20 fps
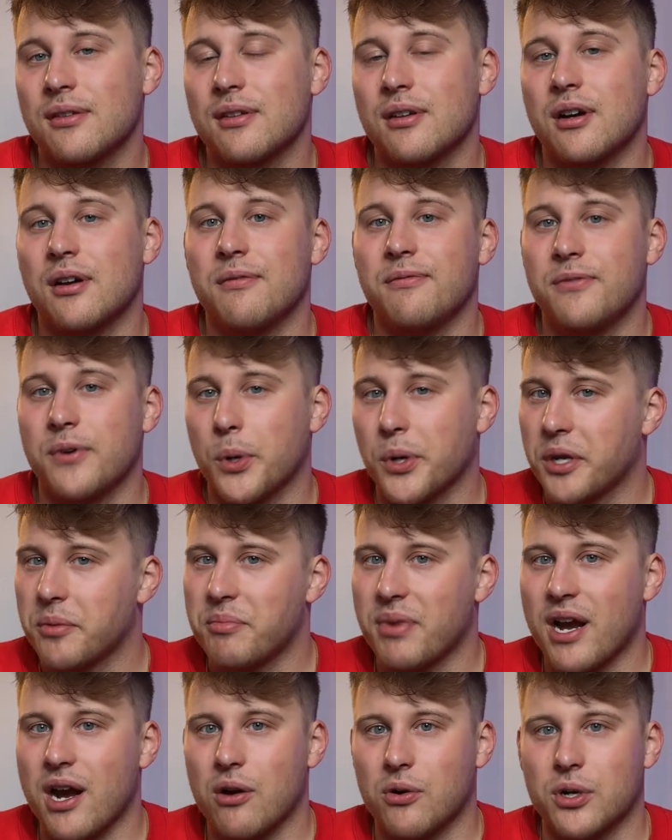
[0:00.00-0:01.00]
of voting
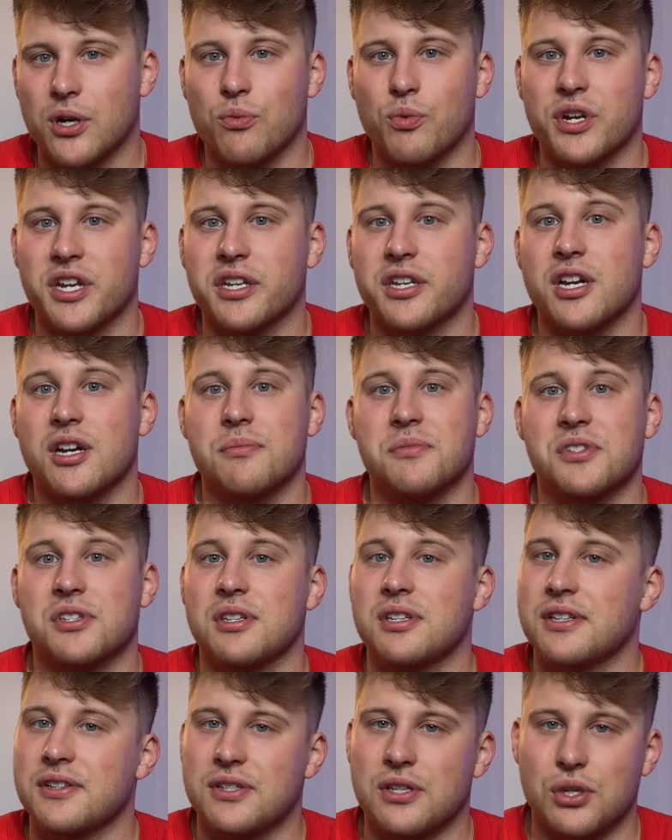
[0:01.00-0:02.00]
power when it comes to
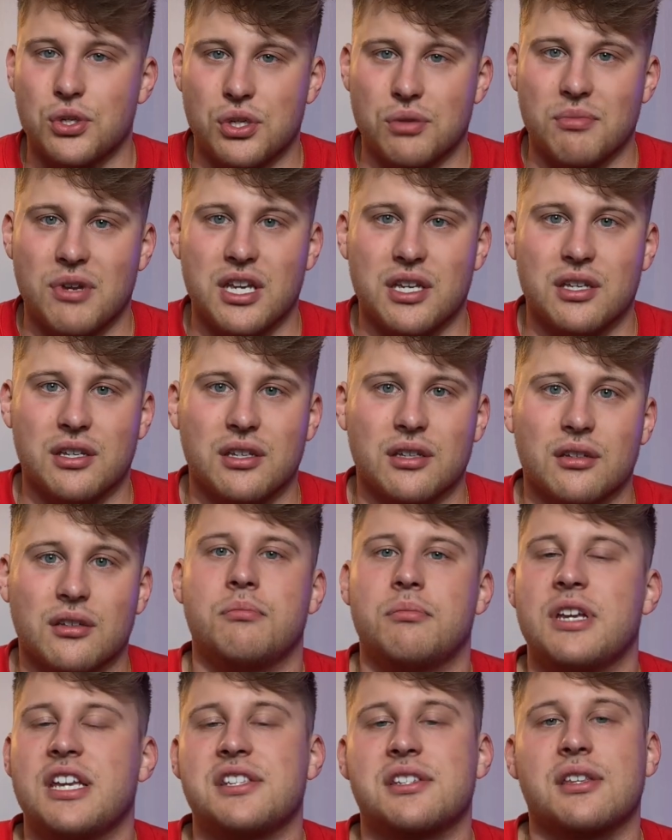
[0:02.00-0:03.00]
decision making.
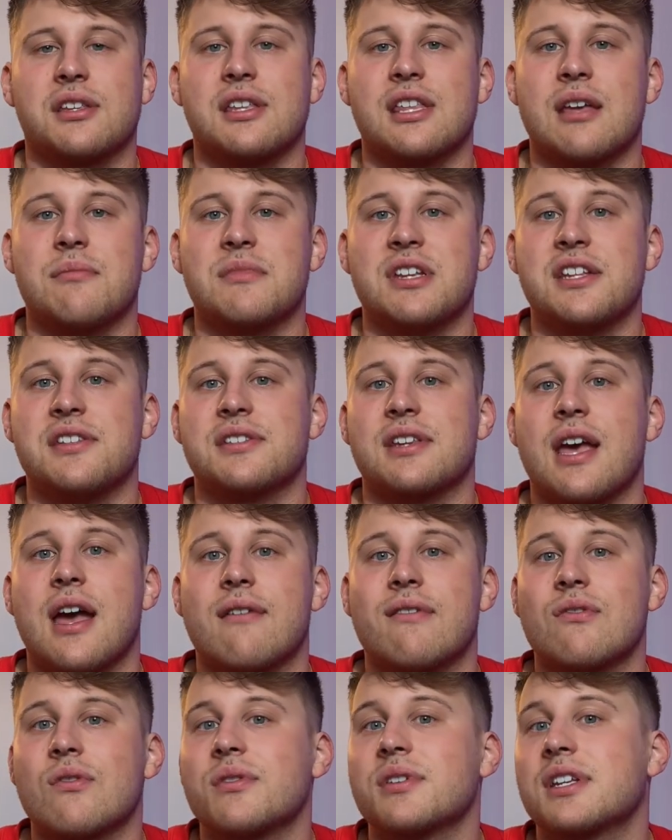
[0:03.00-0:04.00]
Basically, that means
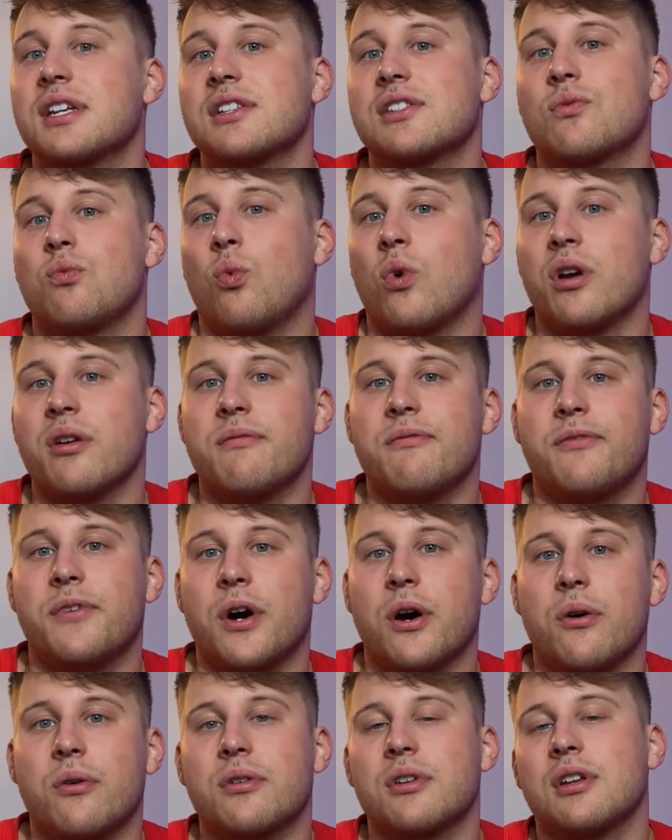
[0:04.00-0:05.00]
everyone gets one
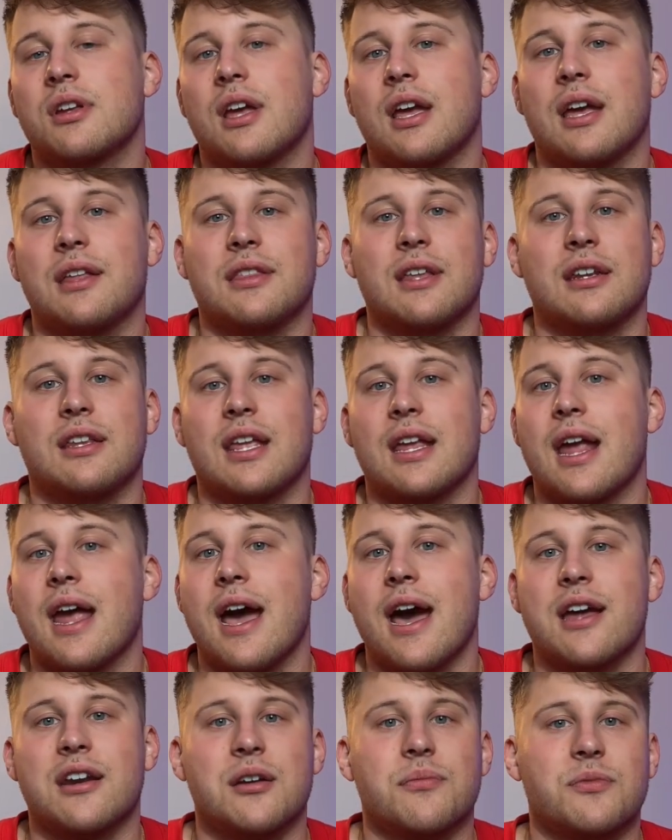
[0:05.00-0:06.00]
vote and then they
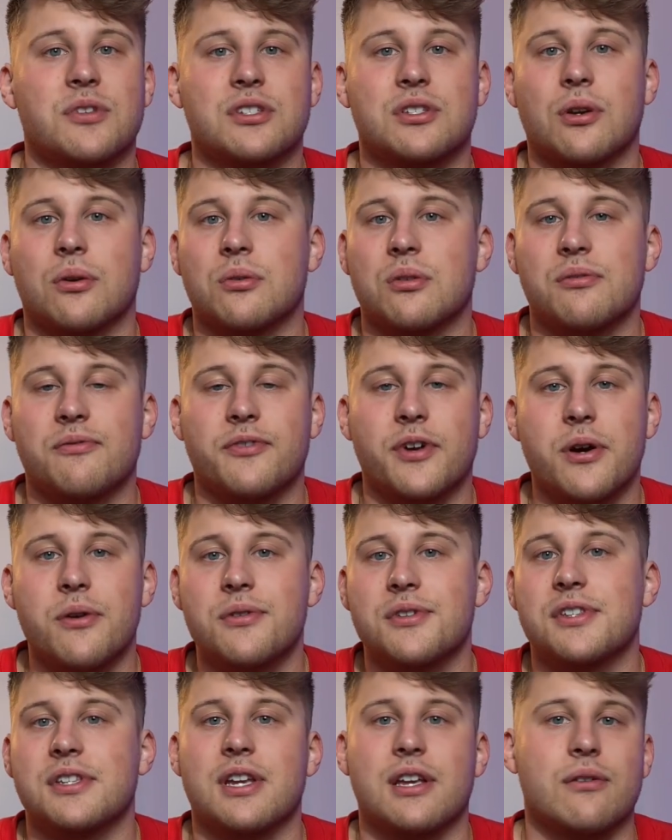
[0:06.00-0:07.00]
add up the total
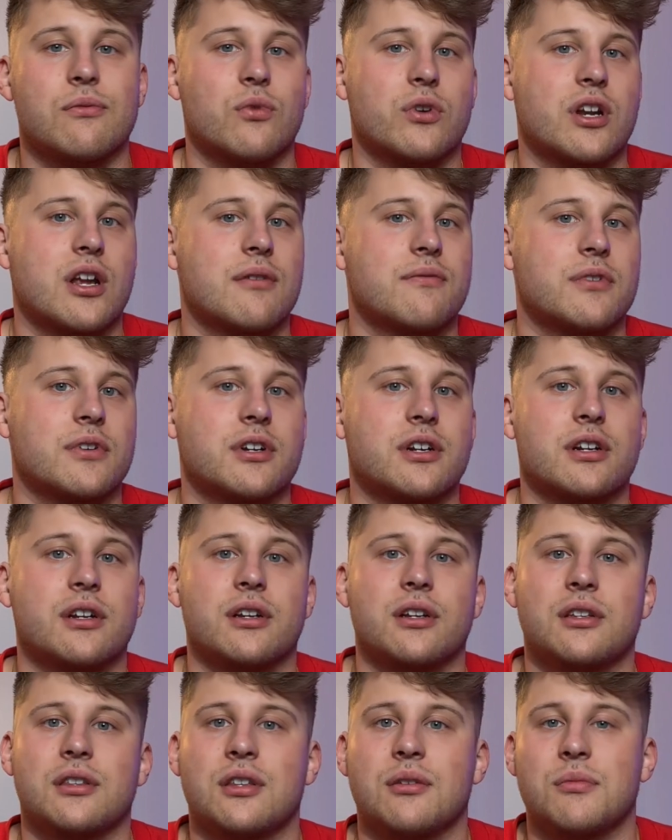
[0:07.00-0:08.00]
votes, and whatever
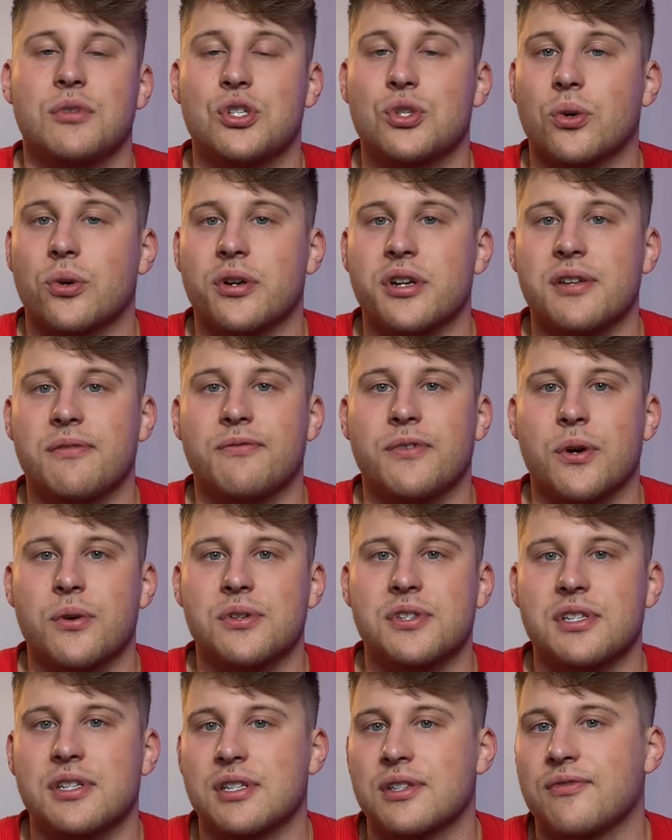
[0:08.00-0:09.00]
the majority
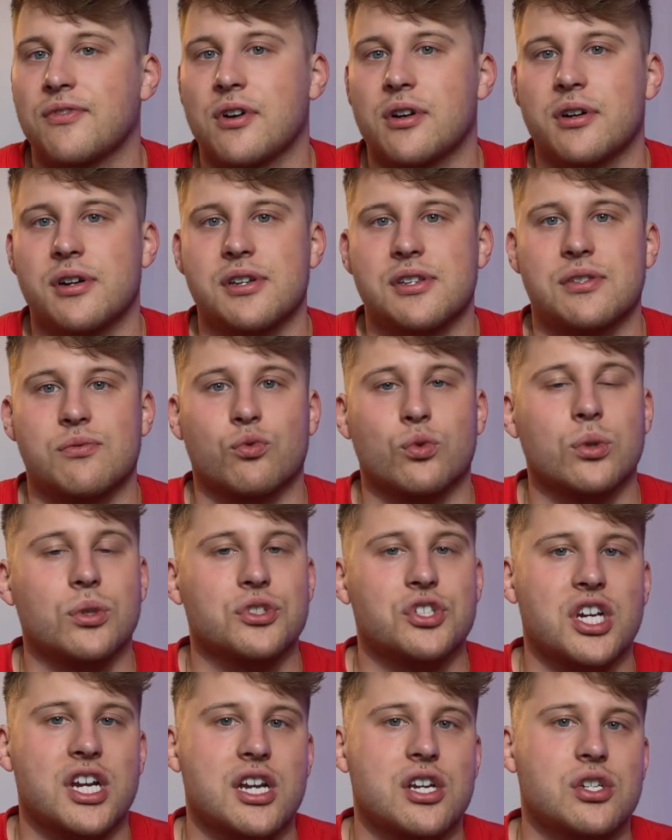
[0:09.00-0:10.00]
votes as far as rule
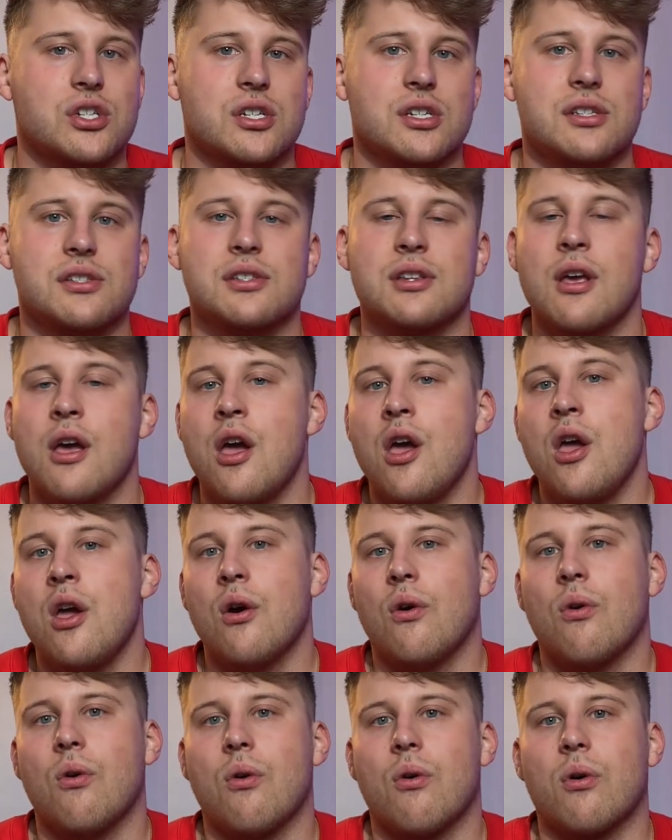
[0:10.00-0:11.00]
changes
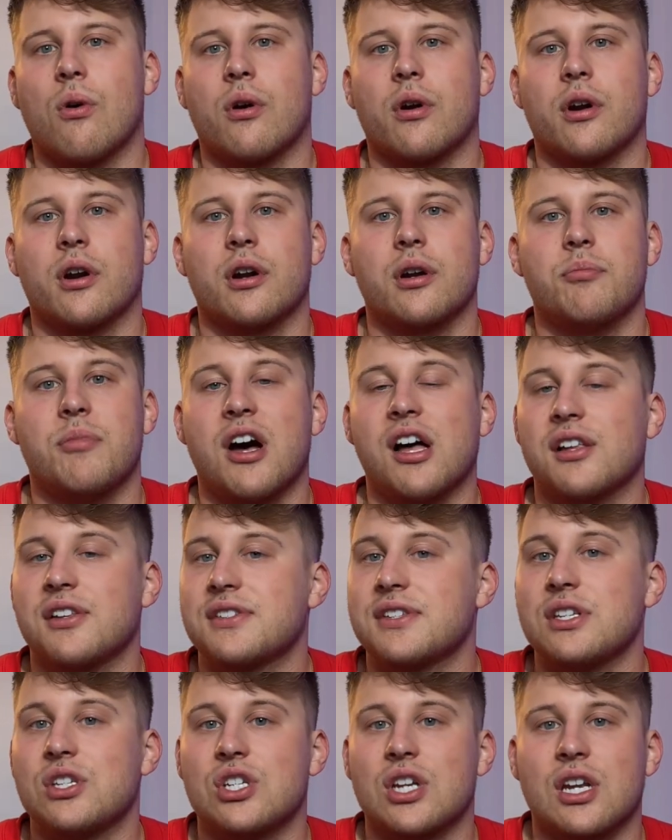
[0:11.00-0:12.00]
or
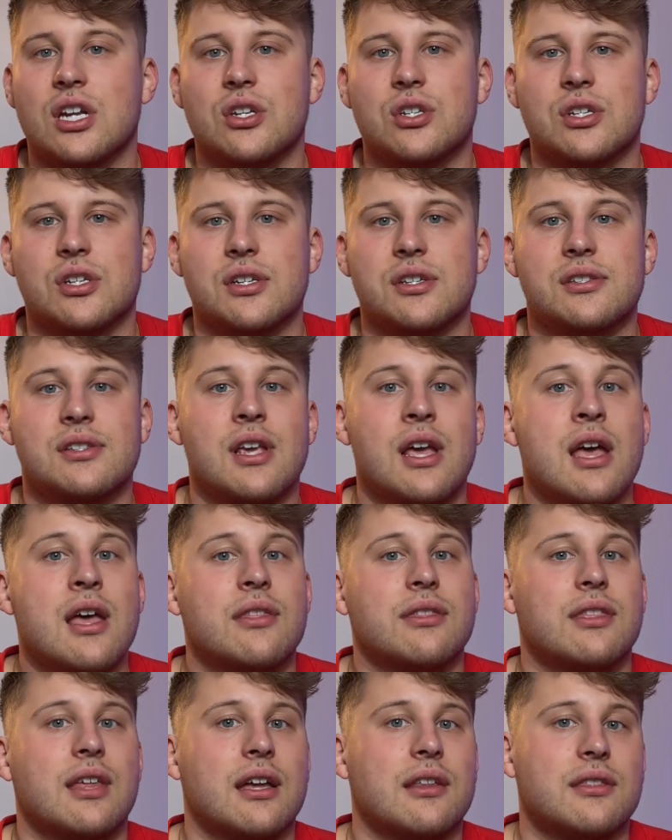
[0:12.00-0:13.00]
policy changes,
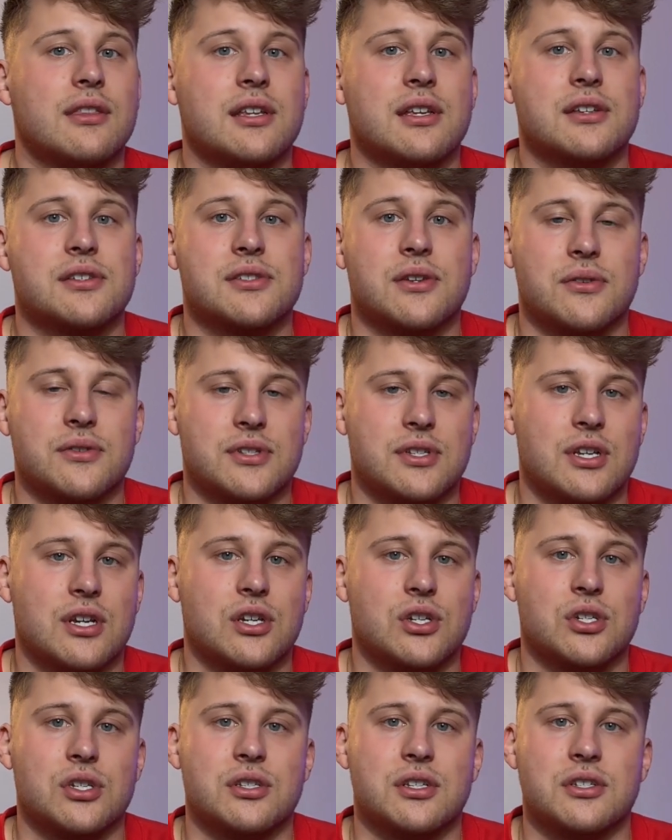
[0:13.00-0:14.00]
then the
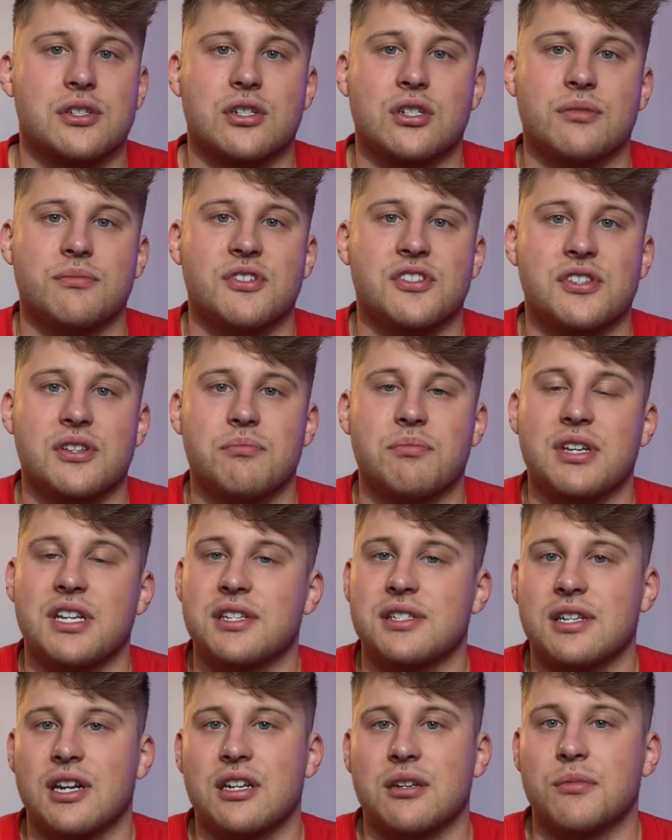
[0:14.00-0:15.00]
association determines it
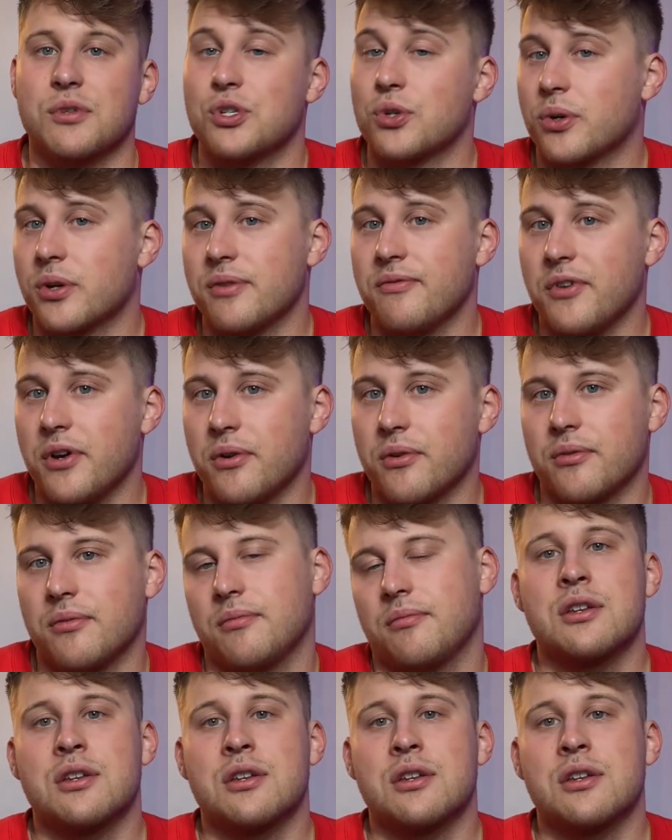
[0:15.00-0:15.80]
based on a majority vote.